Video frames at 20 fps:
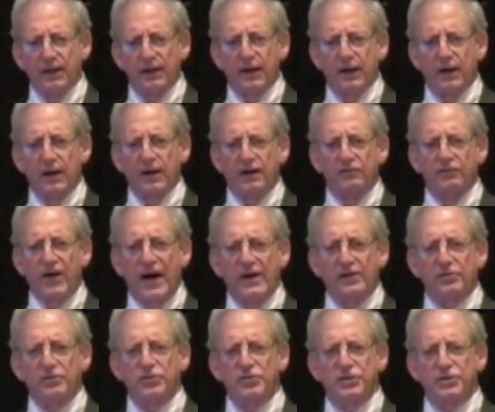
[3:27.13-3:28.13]

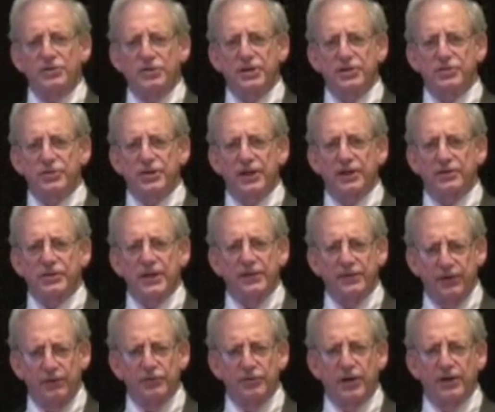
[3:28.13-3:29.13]
Vital statistics,
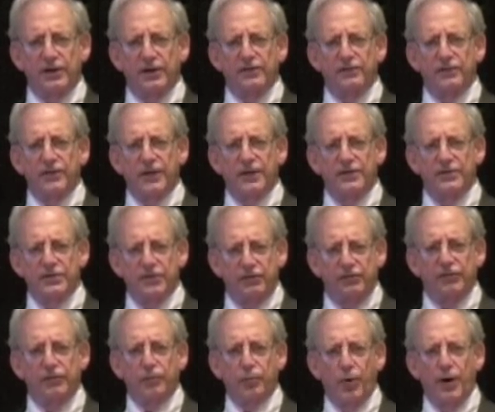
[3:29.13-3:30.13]
and they're done in
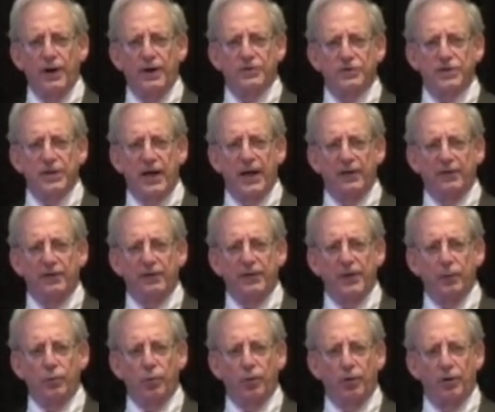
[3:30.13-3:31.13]
different ways now than
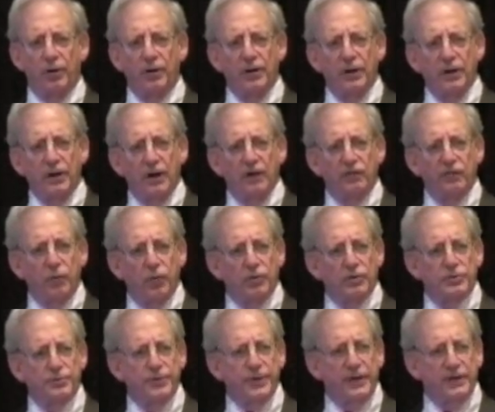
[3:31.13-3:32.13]
they were, of
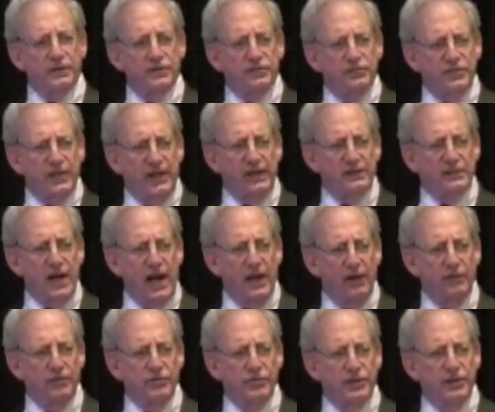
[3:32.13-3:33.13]
course, because of
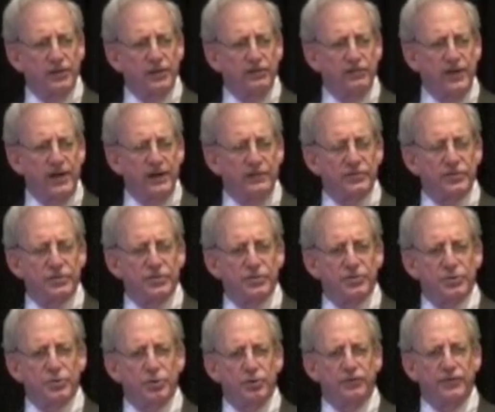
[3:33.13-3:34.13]
technology and advances
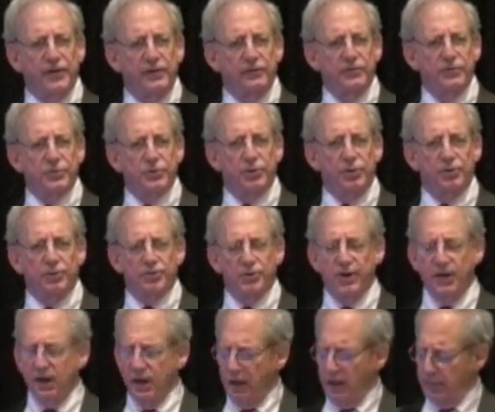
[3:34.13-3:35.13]
in survey research.
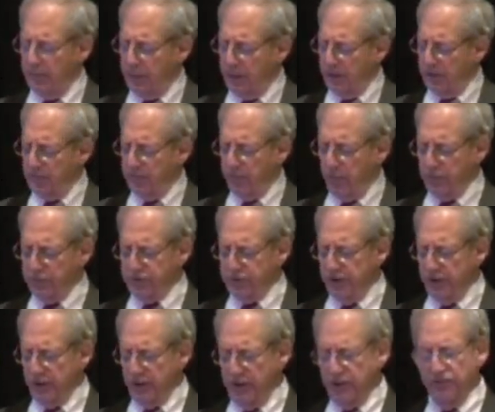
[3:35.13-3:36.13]
But
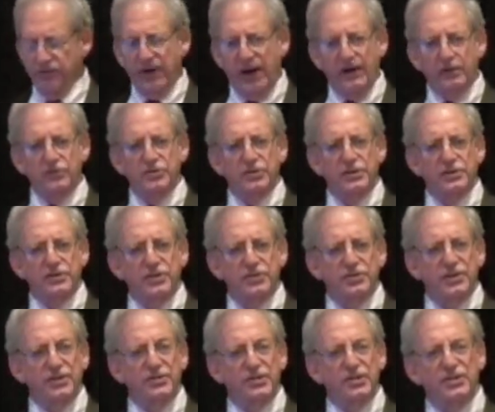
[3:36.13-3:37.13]
unfortunately, the vital
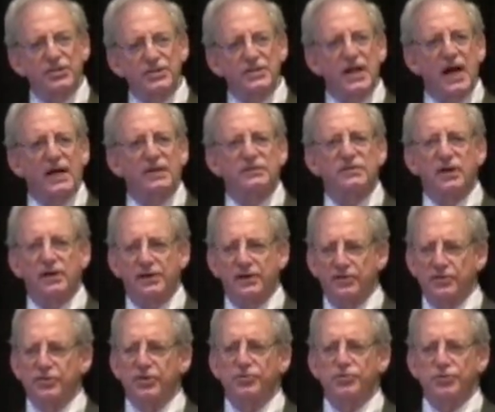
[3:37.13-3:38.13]
statistics is not done
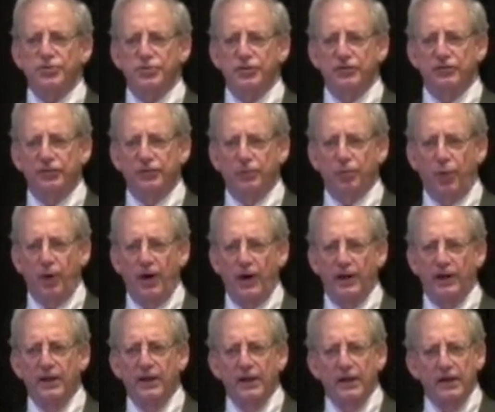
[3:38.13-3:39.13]
in such a different
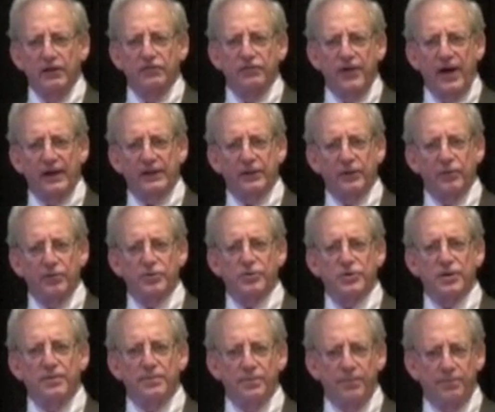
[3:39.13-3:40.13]
way. In fact, there are
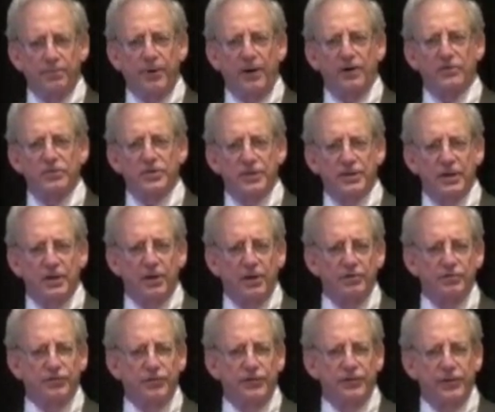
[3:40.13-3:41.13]
some parts of the
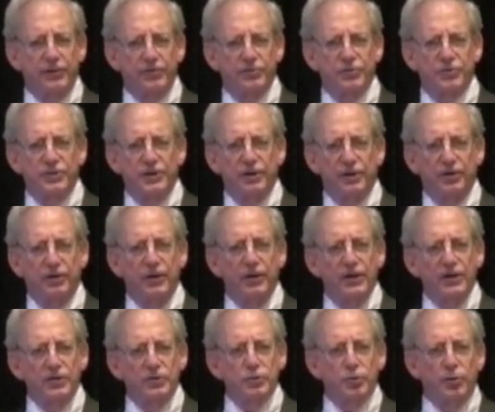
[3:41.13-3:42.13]
country that are still
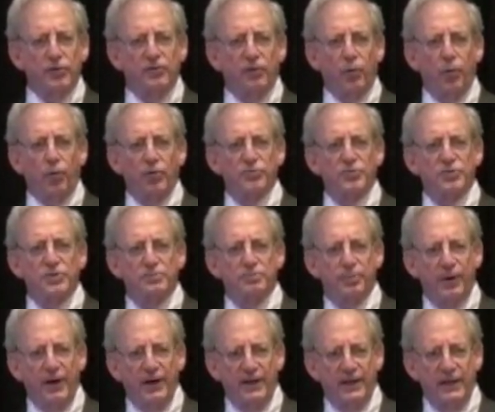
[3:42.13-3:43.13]
sort of horse and
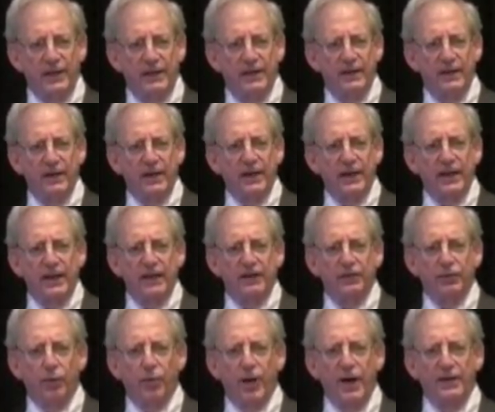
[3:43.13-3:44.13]
buggy
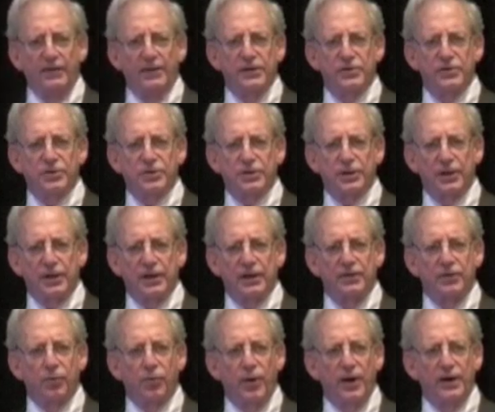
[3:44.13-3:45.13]
in the
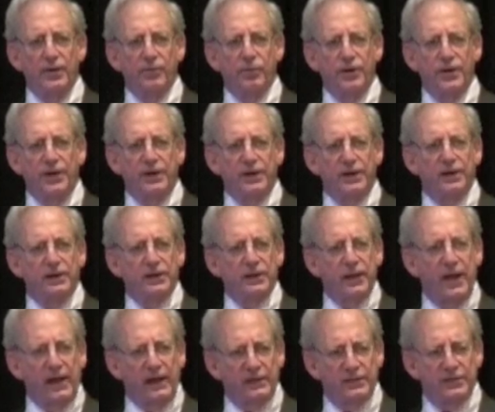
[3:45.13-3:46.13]
way we
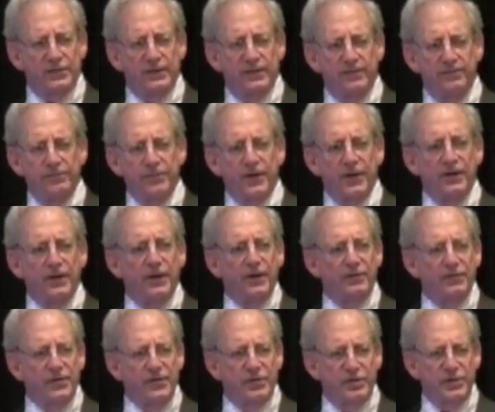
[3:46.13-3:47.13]
collect
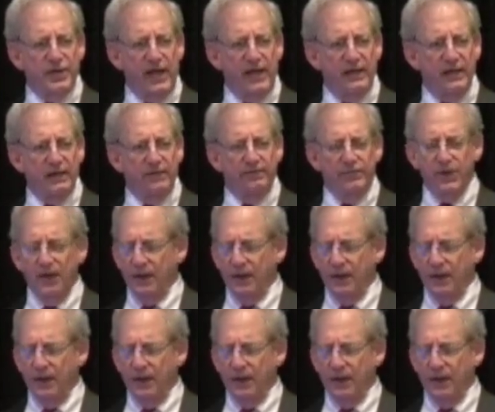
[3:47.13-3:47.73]
this data.